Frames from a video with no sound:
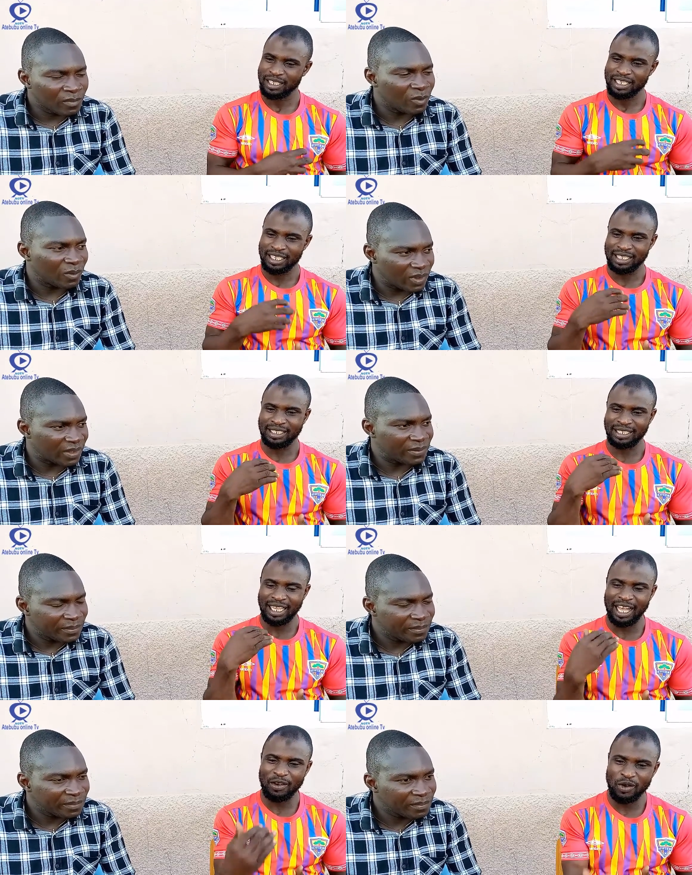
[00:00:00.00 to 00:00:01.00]
Speaker 1: And this
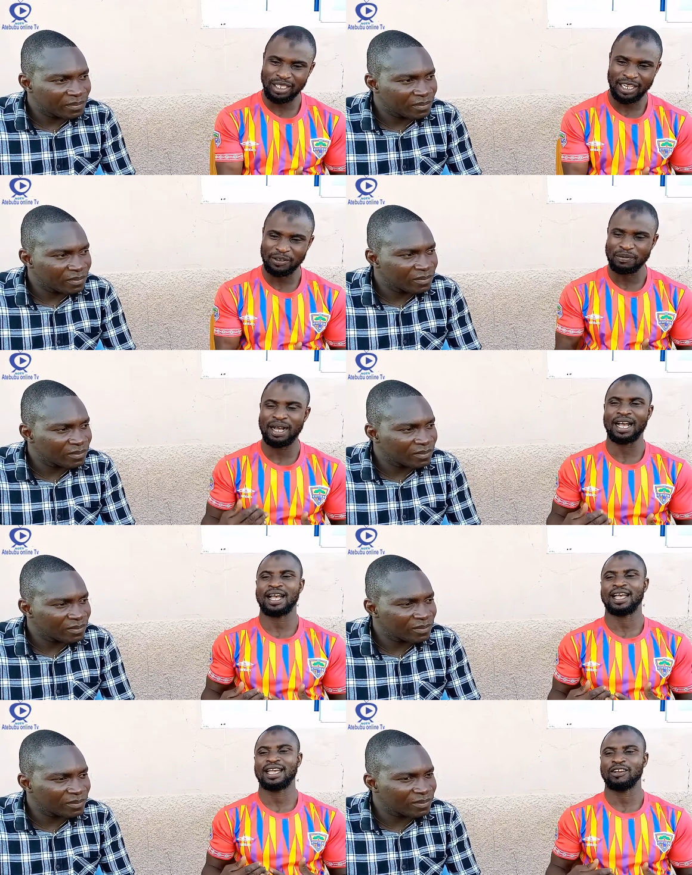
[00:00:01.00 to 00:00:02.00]
Aquanya no bar,
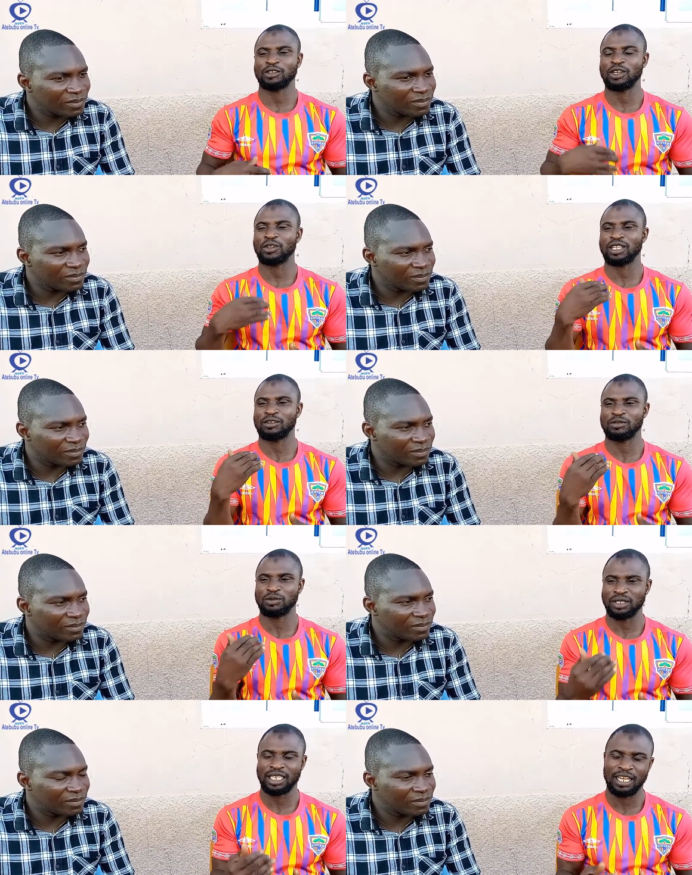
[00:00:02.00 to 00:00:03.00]
or sort of town, who
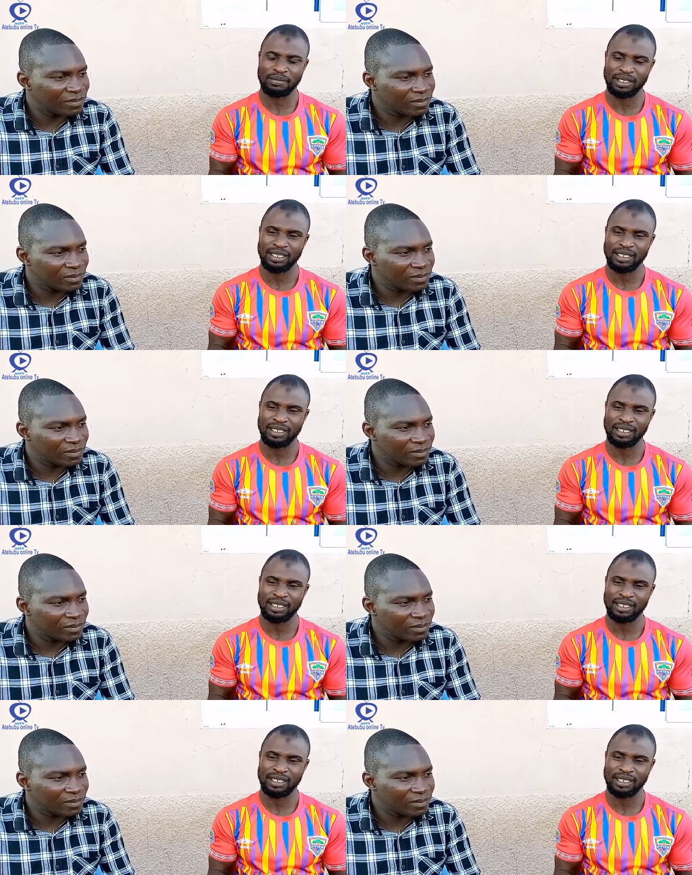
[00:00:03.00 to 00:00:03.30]
said, Abby.